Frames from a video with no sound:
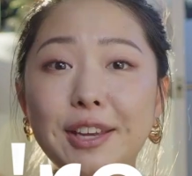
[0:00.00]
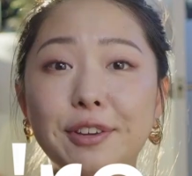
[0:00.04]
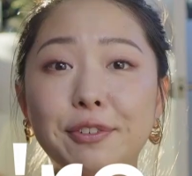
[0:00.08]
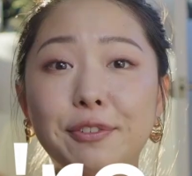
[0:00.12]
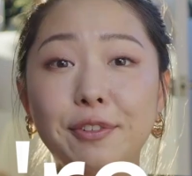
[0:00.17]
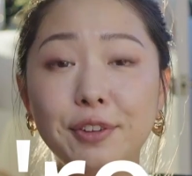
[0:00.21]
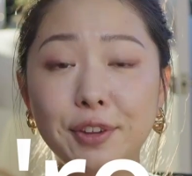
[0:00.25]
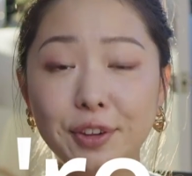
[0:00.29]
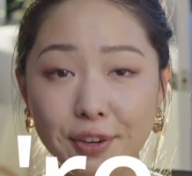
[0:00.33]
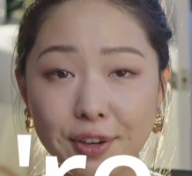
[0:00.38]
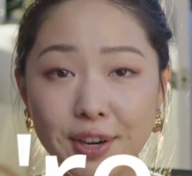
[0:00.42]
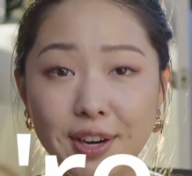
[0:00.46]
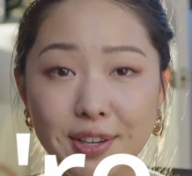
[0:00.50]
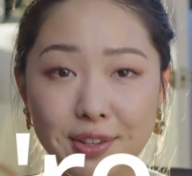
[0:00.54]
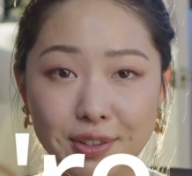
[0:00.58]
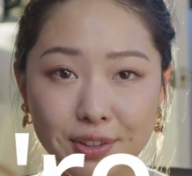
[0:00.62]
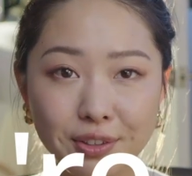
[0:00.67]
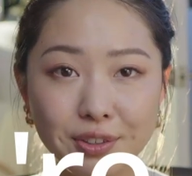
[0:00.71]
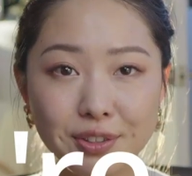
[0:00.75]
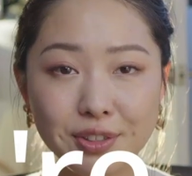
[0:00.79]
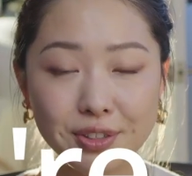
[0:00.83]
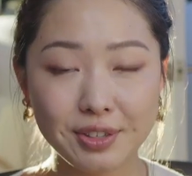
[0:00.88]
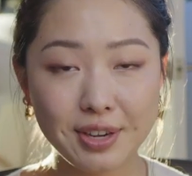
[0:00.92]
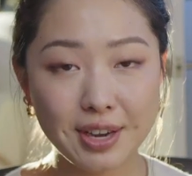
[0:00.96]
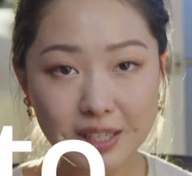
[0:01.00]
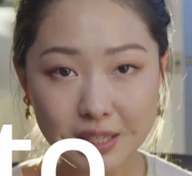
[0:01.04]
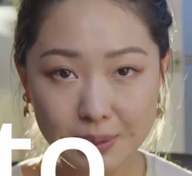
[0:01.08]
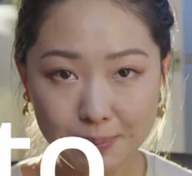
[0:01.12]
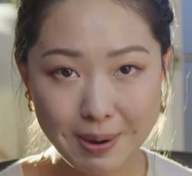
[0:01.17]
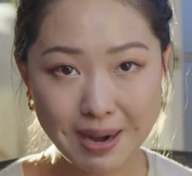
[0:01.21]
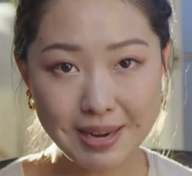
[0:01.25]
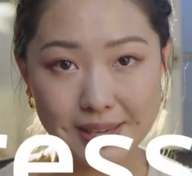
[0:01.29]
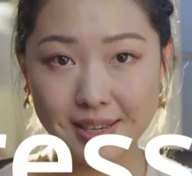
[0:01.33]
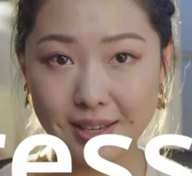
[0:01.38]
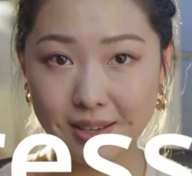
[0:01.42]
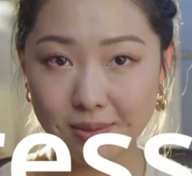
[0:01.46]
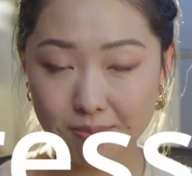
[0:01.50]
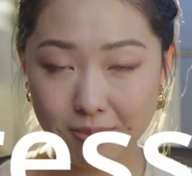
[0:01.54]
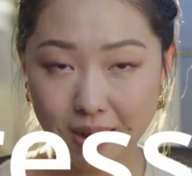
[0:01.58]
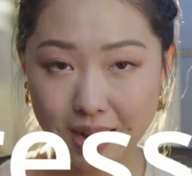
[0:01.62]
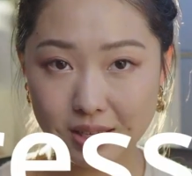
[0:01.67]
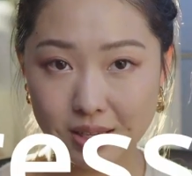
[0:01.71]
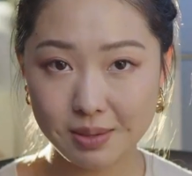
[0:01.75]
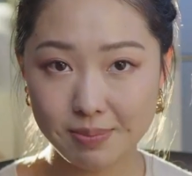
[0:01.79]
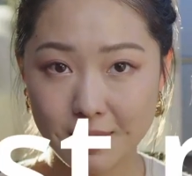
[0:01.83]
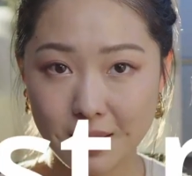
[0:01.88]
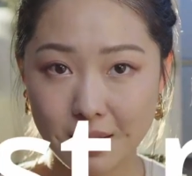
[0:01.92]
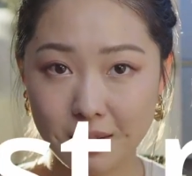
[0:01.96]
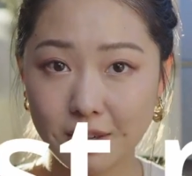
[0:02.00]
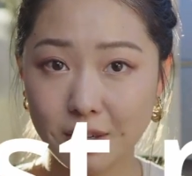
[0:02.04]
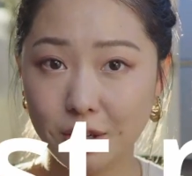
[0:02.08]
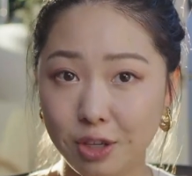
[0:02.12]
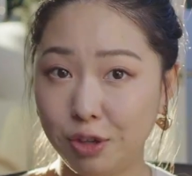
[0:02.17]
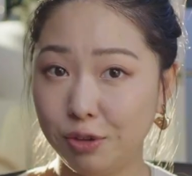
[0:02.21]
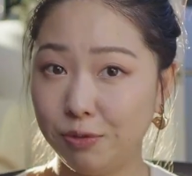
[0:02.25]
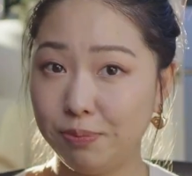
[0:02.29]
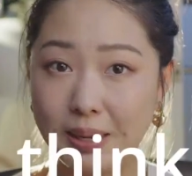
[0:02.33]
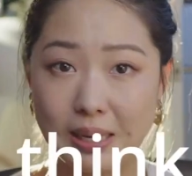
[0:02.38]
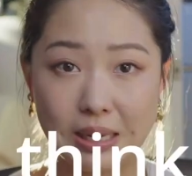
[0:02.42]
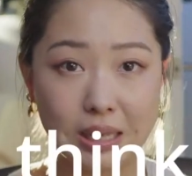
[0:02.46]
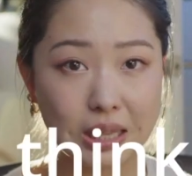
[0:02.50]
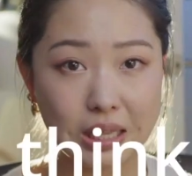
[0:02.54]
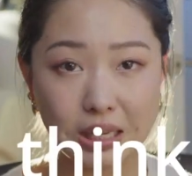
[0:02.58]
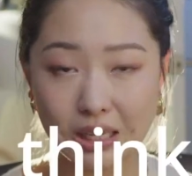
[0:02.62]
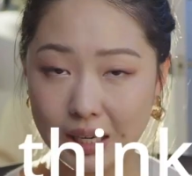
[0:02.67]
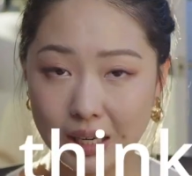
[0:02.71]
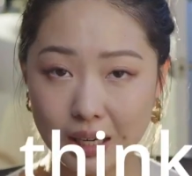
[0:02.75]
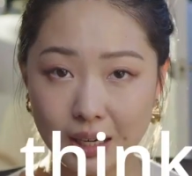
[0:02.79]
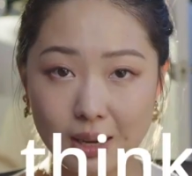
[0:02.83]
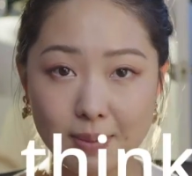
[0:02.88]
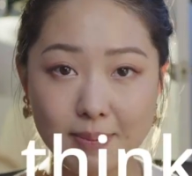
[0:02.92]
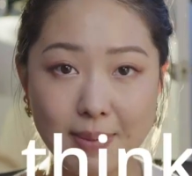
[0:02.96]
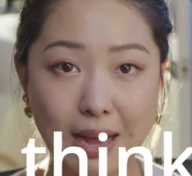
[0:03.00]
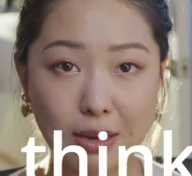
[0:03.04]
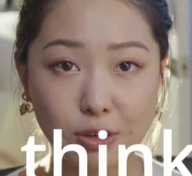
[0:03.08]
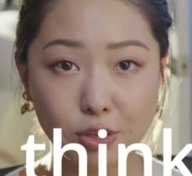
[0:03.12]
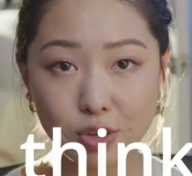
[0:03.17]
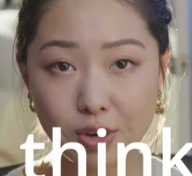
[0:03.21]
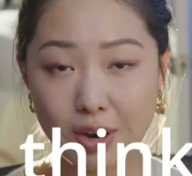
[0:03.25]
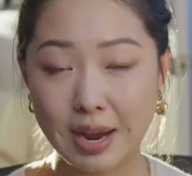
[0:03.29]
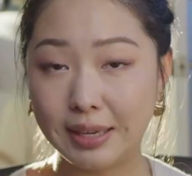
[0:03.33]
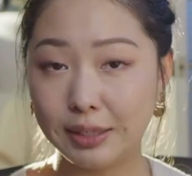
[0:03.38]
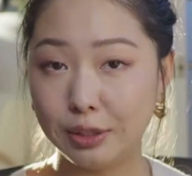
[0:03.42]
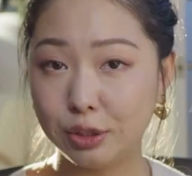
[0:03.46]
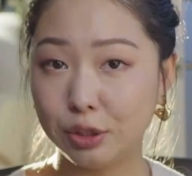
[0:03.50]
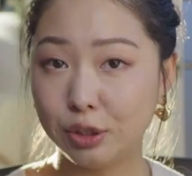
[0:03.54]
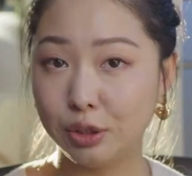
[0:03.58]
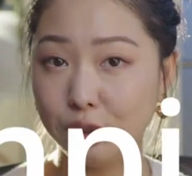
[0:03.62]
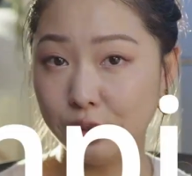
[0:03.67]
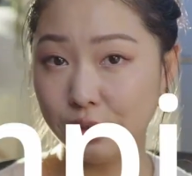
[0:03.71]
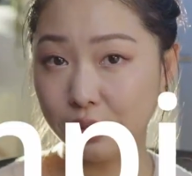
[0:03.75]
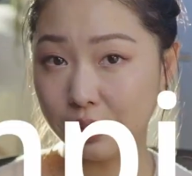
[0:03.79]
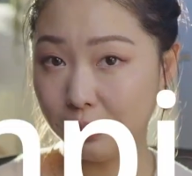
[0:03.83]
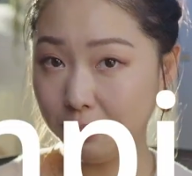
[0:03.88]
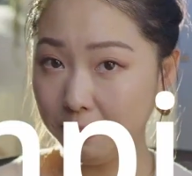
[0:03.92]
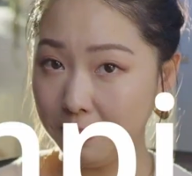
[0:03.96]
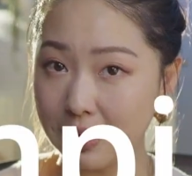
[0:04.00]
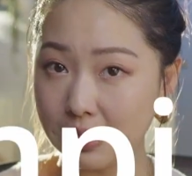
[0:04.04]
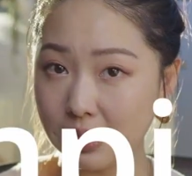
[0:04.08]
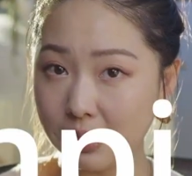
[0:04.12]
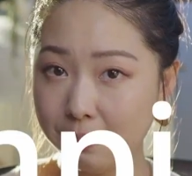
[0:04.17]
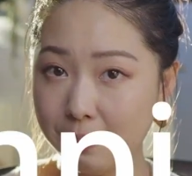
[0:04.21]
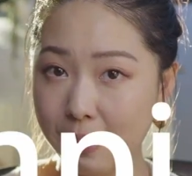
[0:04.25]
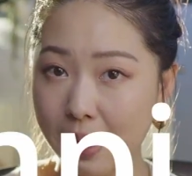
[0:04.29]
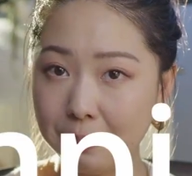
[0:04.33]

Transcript: If you're new to expressing breast milk, you've been thinking about trying to use a breast